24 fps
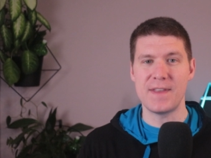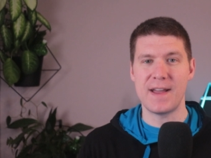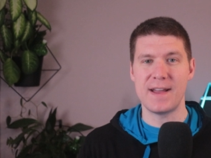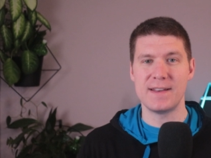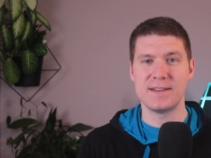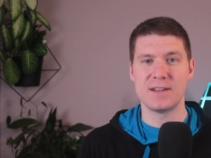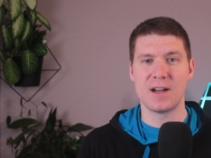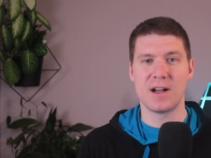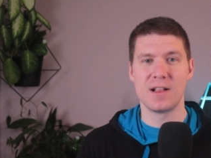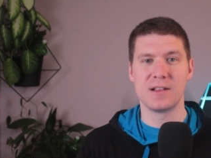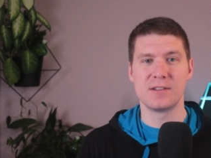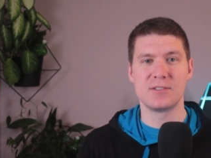
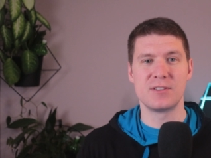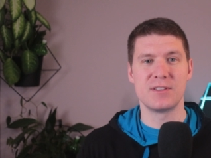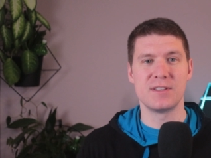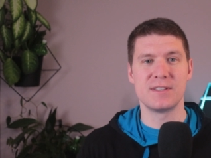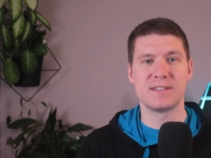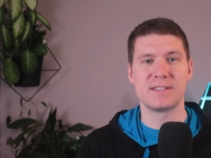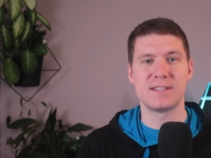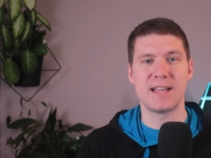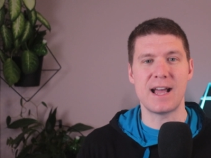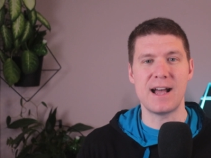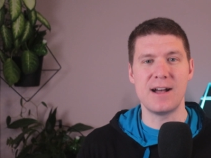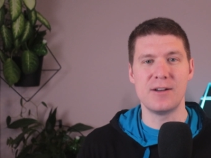that knowledge, the
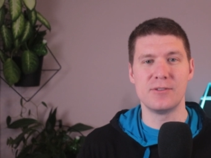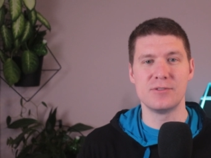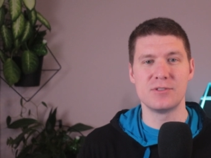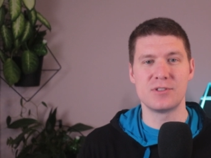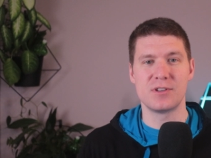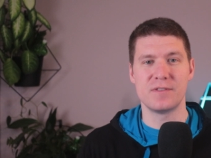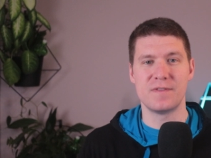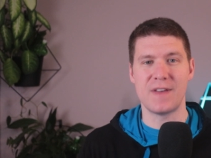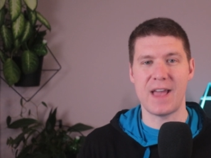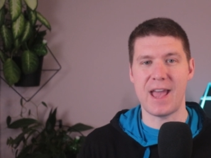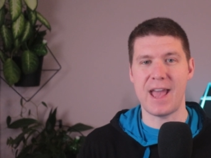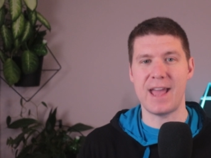
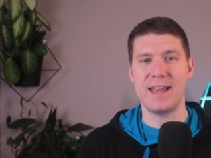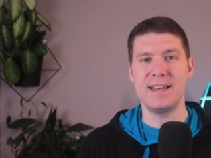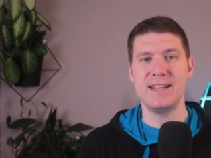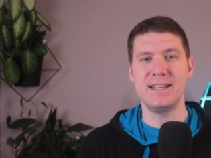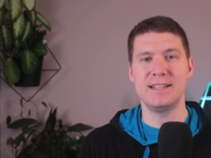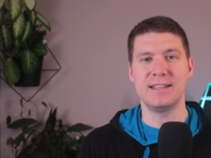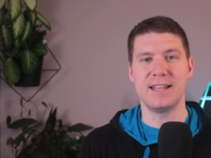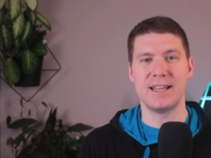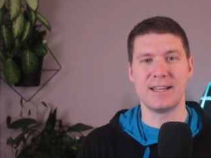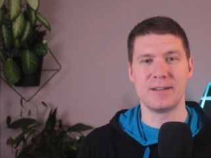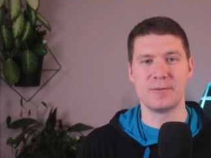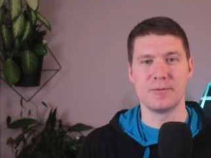sounds of
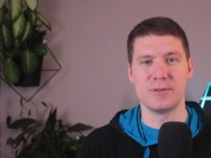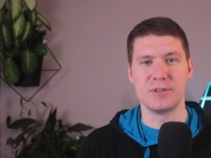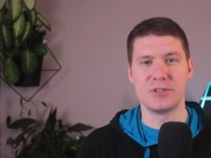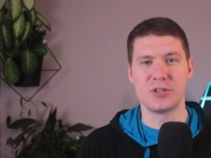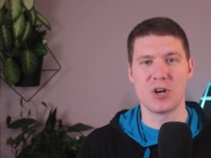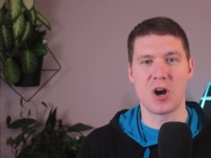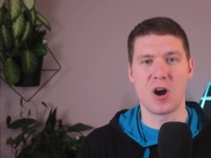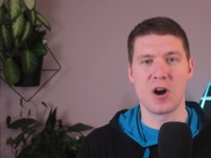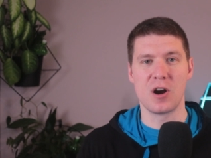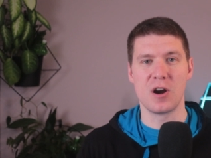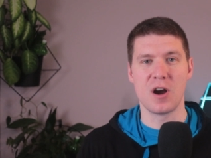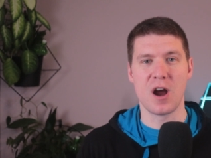any
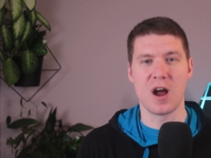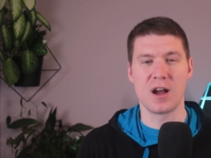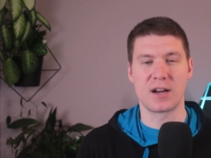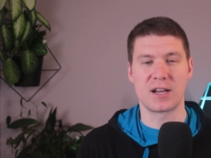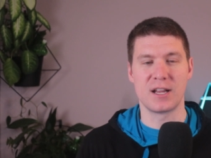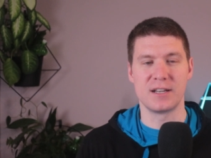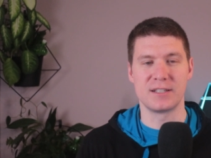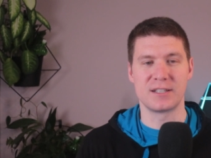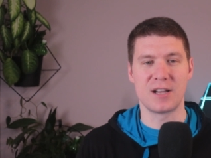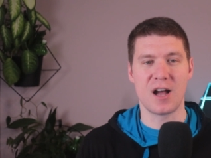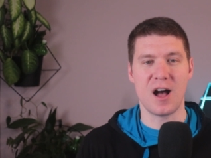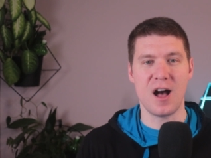language are a
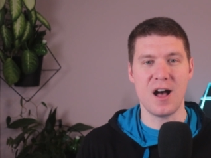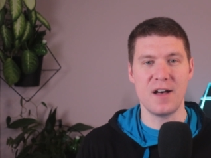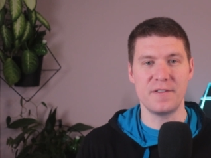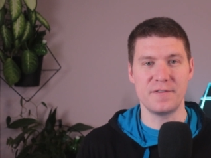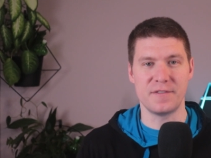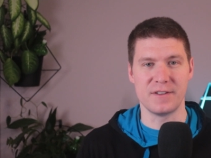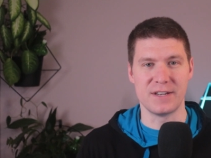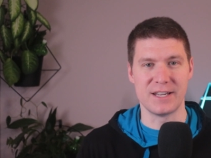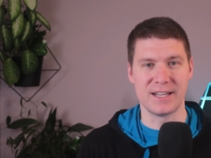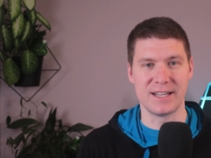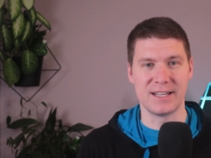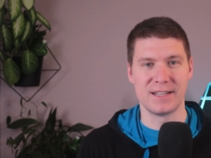
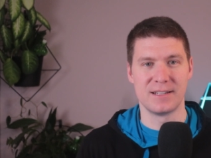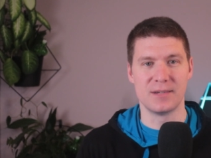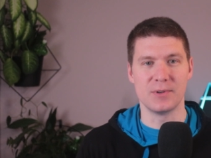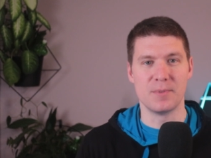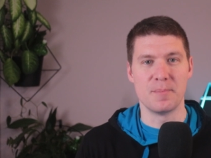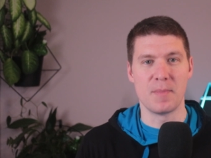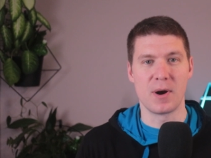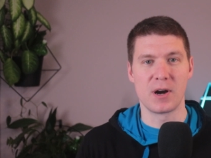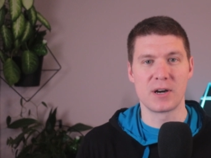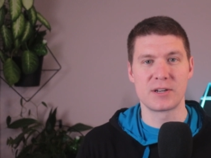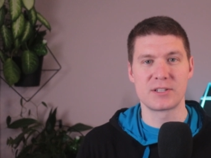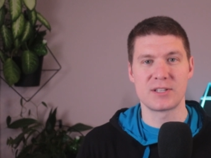cacophony. The
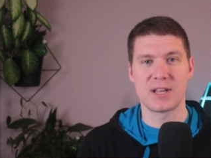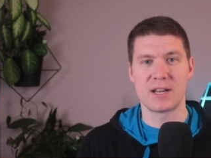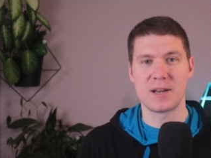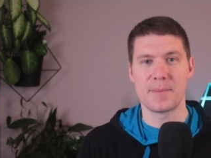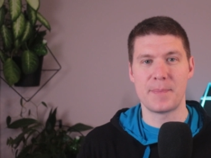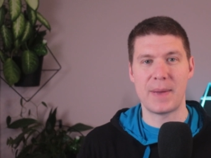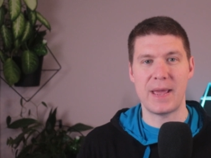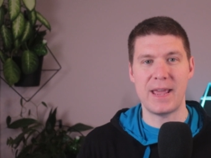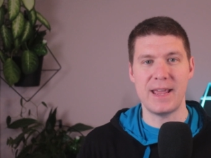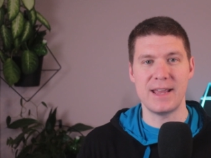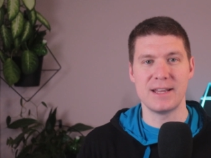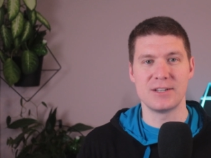marks on a
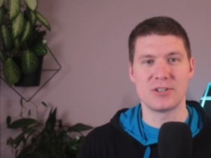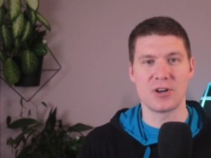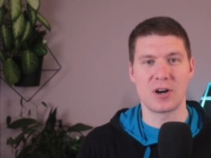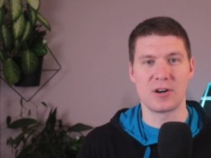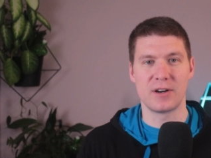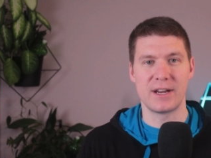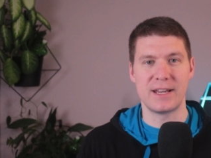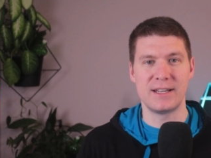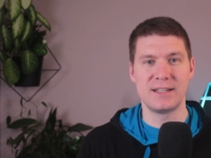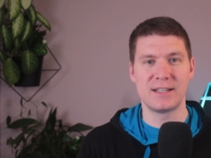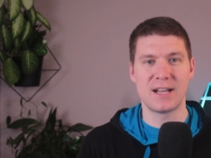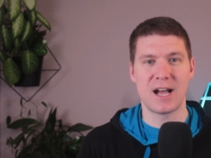page
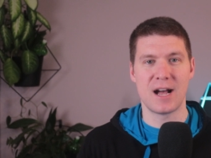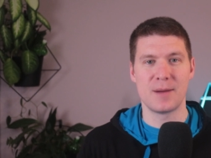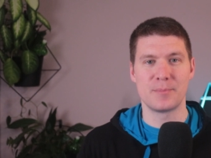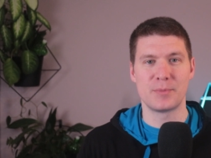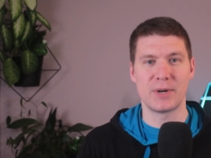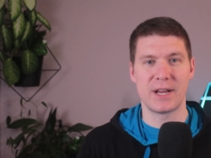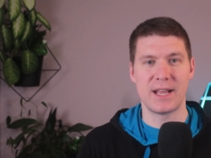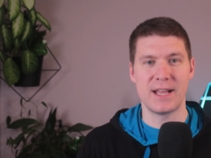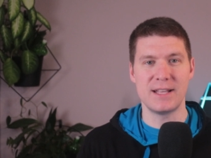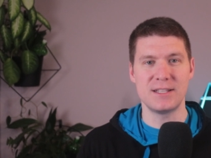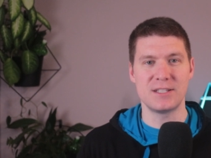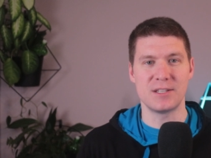are
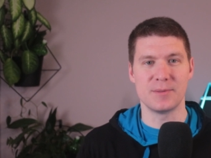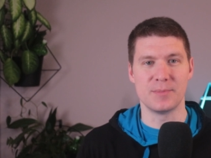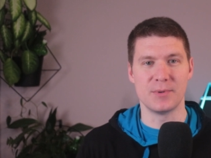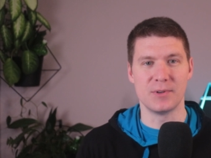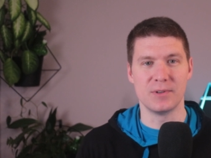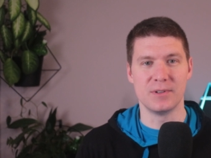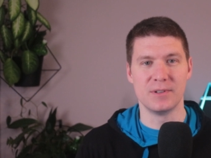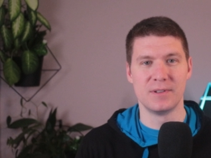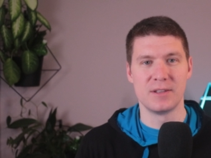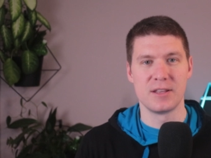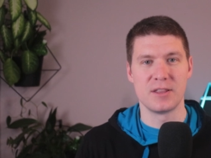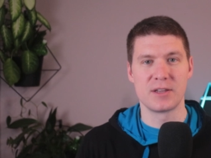
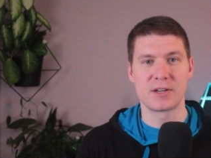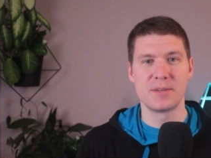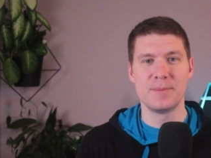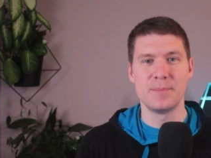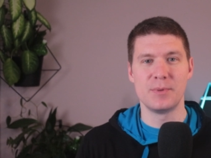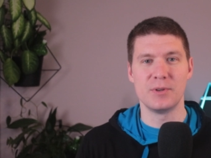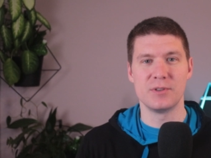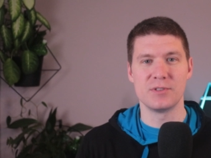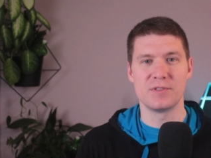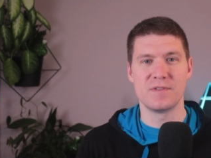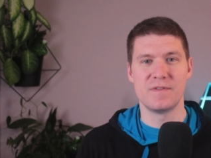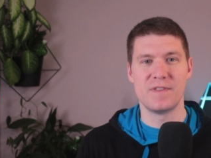incomprehensible.
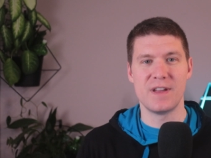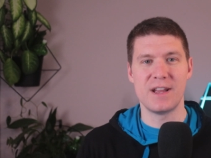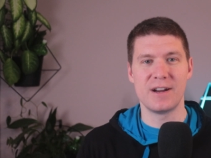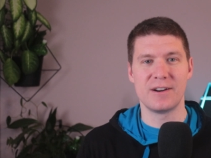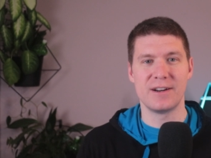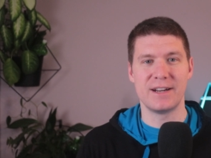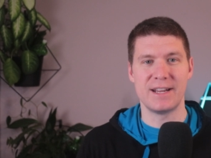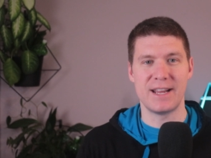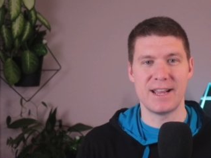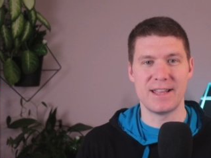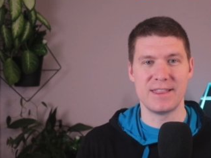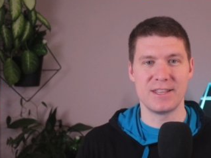Symbols
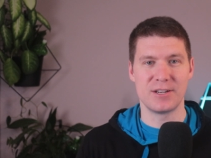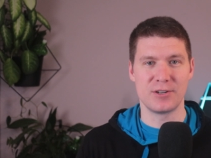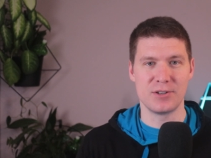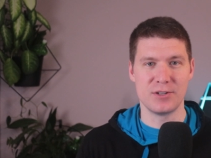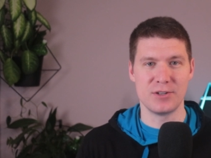vary in their